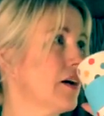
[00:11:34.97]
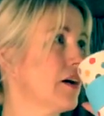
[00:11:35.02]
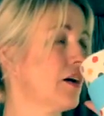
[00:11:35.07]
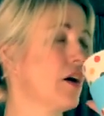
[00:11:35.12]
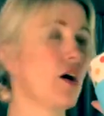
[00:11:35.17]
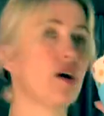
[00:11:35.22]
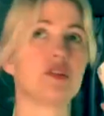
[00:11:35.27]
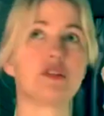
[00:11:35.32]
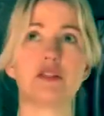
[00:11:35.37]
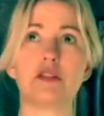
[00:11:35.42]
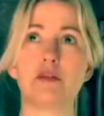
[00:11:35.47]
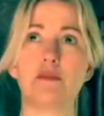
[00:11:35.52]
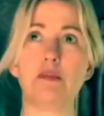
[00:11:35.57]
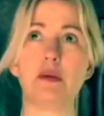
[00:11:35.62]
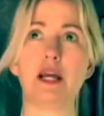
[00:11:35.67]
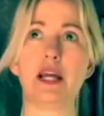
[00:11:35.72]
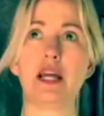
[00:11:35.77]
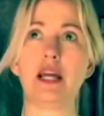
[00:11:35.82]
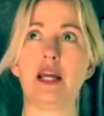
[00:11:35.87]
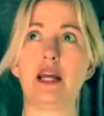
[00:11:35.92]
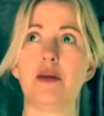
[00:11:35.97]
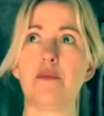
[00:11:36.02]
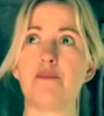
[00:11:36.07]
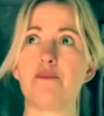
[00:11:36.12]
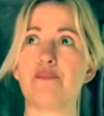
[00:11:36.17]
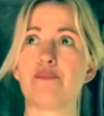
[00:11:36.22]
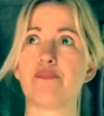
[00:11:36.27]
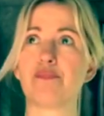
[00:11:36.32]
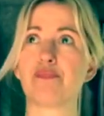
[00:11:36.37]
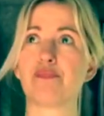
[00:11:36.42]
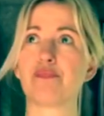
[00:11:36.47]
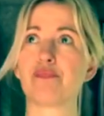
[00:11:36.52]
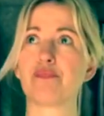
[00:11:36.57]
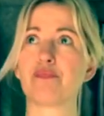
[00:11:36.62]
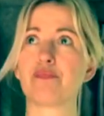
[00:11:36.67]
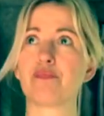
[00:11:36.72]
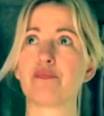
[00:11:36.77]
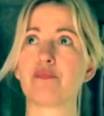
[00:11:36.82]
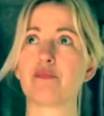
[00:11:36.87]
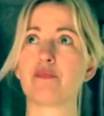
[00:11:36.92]
cost me,
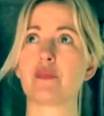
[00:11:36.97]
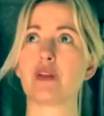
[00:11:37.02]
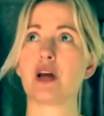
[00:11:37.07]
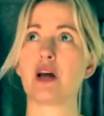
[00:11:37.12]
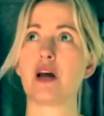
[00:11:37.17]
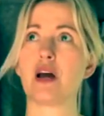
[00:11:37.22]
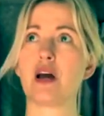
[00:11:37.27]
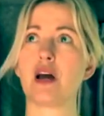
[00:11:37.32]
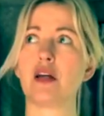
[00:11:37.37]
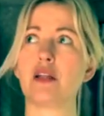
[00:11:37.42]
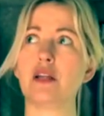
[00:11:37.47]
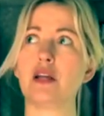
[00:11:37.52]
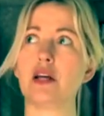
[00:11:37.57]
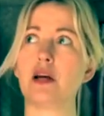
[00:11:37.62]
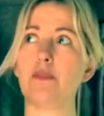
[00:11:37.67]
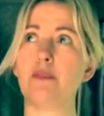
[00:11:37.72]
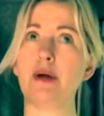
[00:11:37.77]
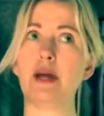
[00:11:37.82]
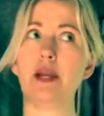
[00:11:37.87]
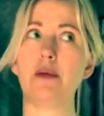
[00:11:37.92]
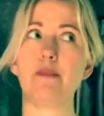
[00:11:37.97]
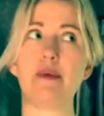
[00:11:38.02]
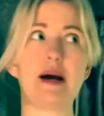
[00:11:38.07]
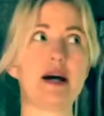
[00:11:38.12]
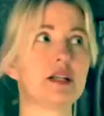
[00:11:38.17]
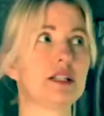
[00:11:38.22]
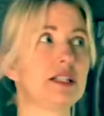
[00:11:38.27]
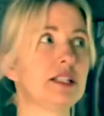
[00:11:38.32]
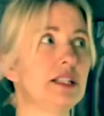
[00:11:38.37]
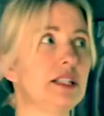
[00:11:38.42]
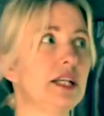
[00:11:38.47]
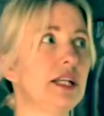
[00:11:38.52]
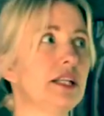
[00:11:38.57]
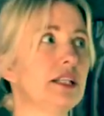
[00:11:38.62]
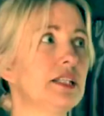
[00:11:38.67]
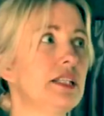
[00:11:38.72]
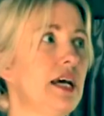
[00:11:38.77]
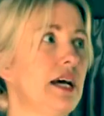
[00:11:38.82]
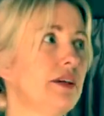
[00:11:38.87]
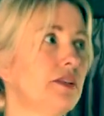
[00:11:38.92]
I think I paid about
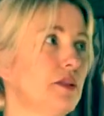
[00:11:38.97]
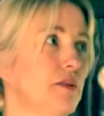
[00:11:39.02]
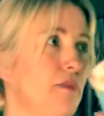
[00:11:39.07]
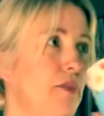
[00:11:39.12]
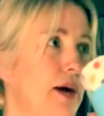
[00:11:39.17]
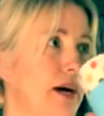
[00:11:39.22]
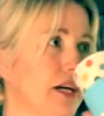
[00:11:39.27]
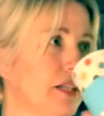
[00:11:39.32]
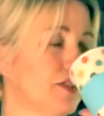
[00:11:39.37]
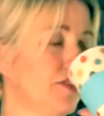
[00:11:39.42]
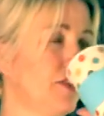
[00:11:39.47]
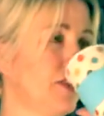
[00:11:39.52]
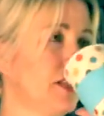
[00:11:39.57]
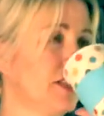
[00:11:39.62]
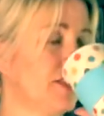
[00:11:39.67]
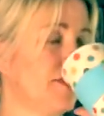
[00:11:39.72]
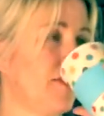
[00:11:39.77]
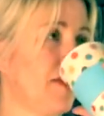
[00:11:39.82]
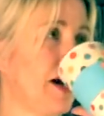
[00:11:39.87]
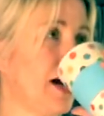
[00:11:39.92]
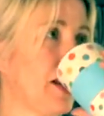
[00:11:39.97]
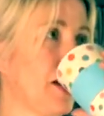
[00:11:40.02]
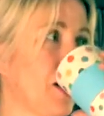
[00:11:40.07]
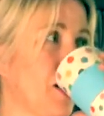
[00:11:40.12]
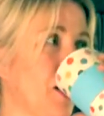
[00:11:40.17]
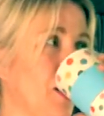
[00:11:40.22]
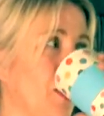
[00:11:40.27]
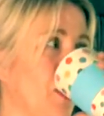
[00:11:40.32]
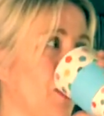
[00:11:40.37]
£6,000 for this van,